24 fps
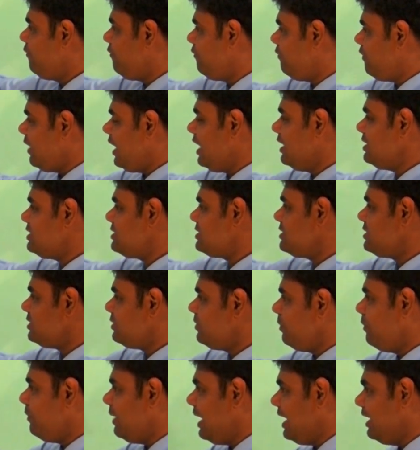fast
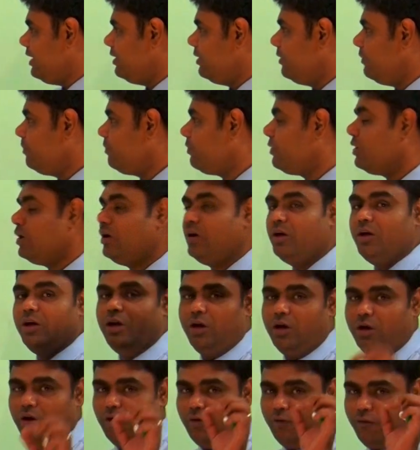manner.
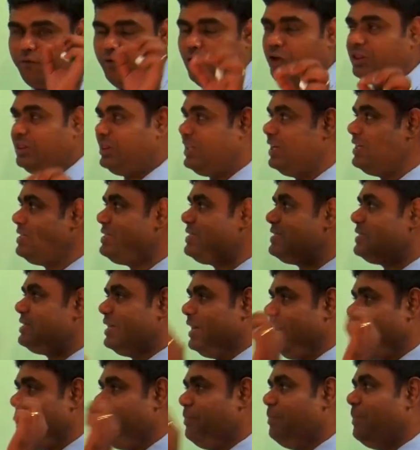For this
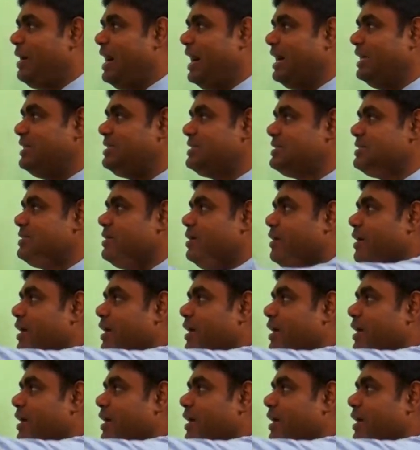in maths,